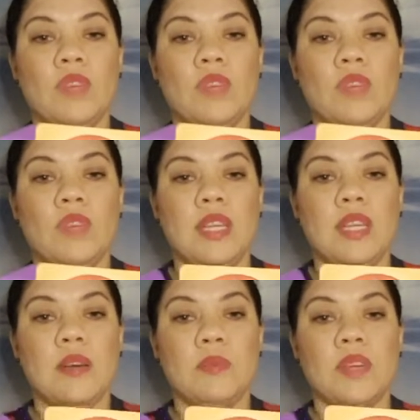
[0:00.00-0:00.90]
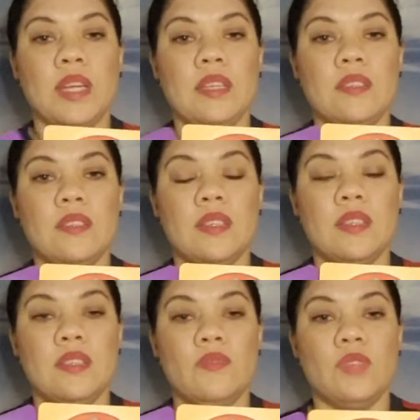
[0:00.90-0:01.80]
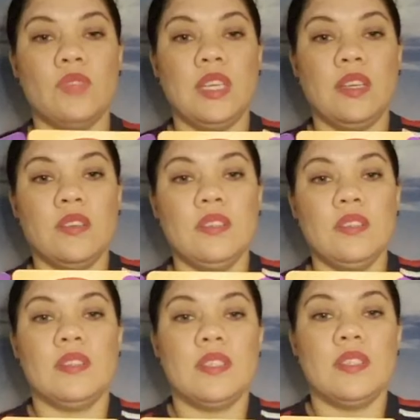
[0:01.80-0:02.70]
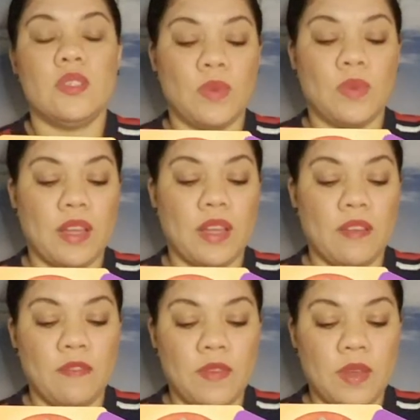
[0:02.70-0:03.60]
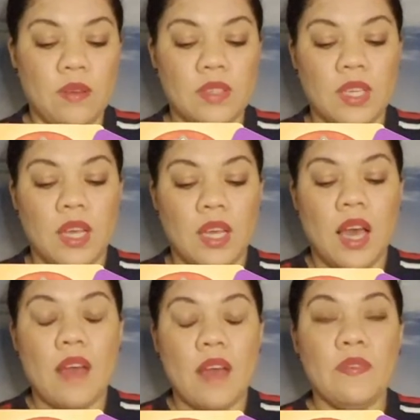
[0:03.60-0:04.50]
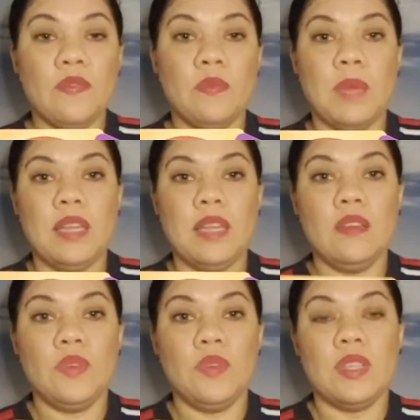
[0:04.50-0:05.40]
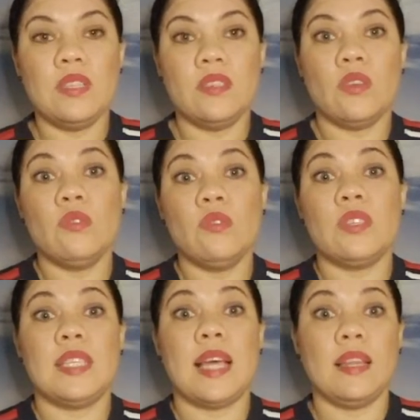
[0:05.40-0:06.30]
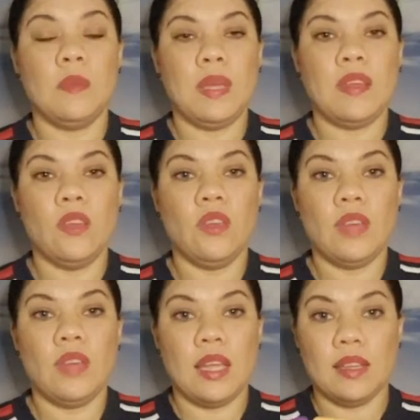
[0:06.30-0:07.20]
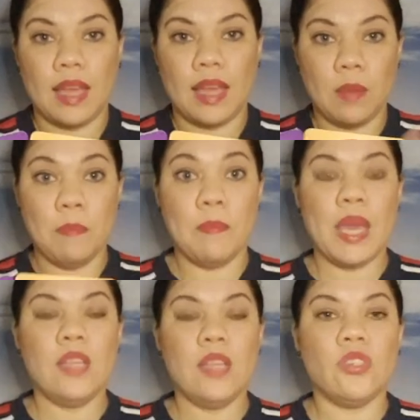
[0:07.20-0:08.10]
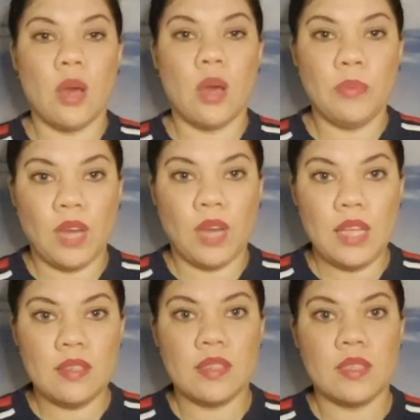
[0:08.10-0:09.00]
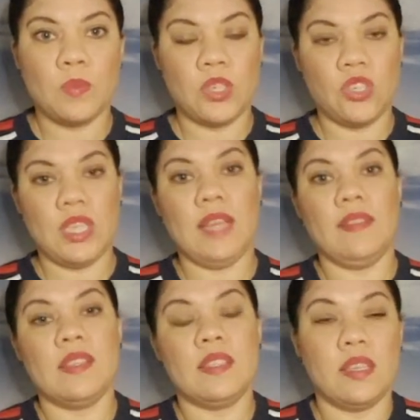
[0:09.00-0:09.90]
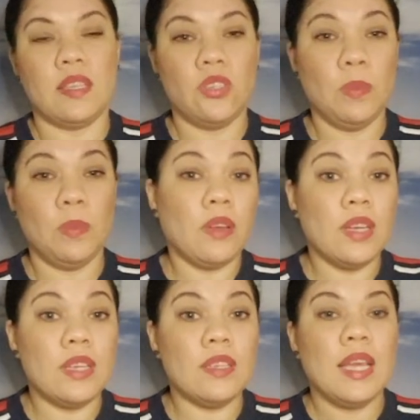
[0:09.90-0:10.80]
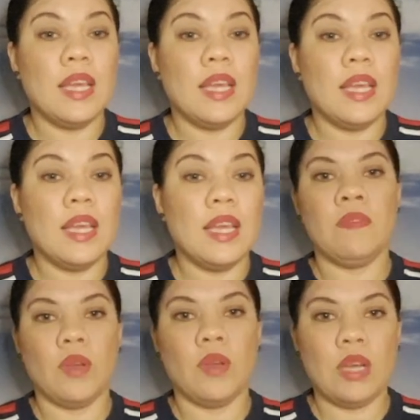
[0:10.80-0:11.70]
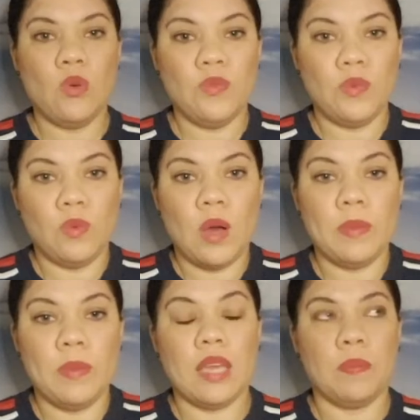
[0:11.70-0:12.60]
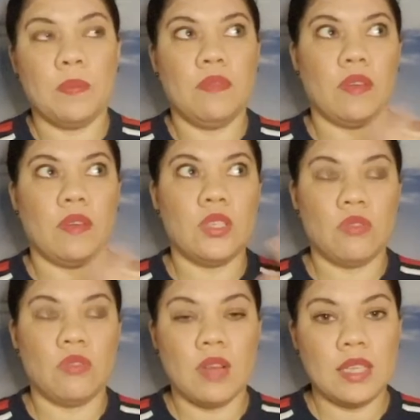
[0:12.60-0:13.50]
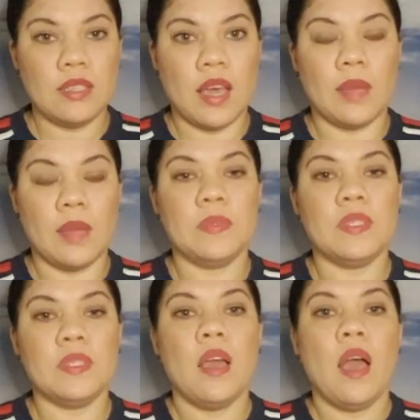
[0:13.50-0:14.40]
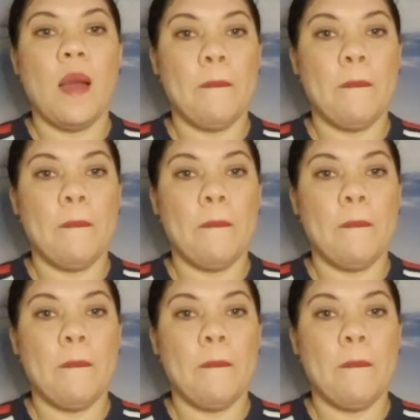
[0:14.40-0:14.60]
really upgrading. So this is really good. This is what I feel for many of you, this is also telling me that you're getting like major upgrades, especially in this energy period. It can be very overwhelming, it can be very strong at times,